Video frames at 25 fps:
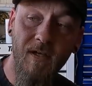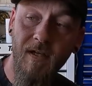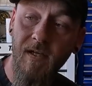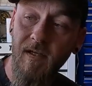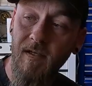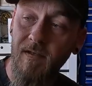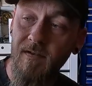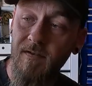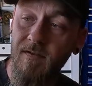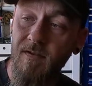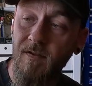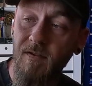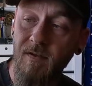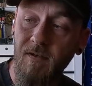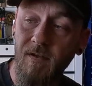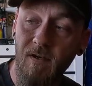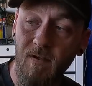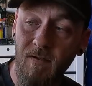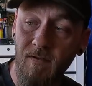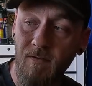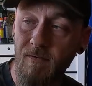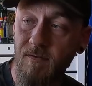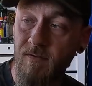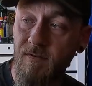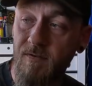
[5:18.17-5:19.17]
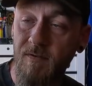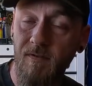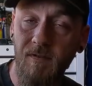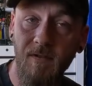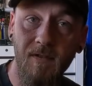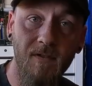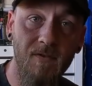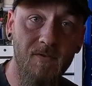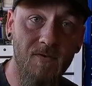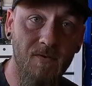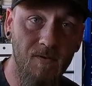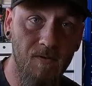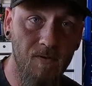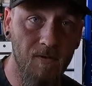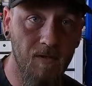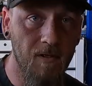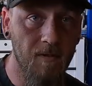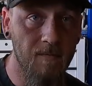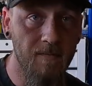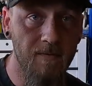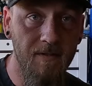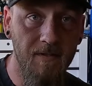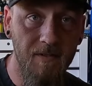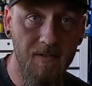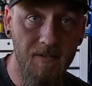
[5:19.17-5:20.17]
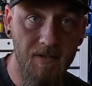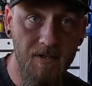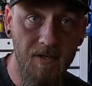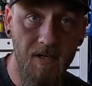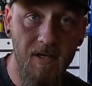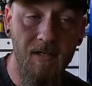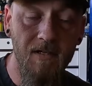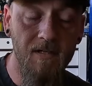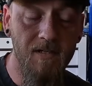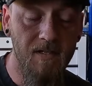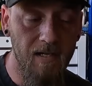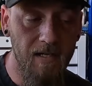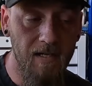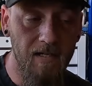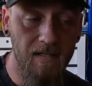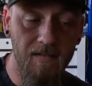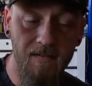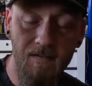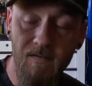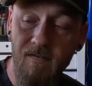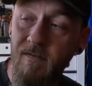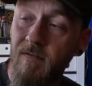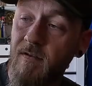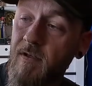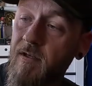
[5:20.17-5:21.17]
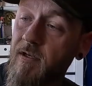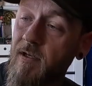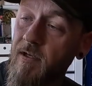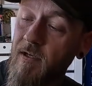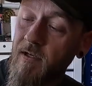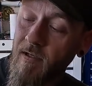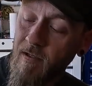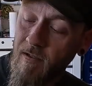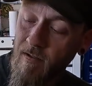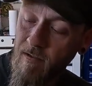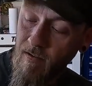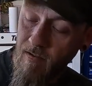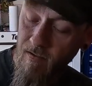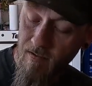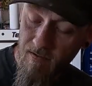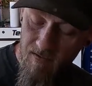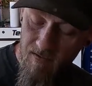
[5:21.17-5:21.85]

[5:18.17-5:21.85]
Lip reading: getting into the knuckles and the control arms and the shocks, yeah, that's gonna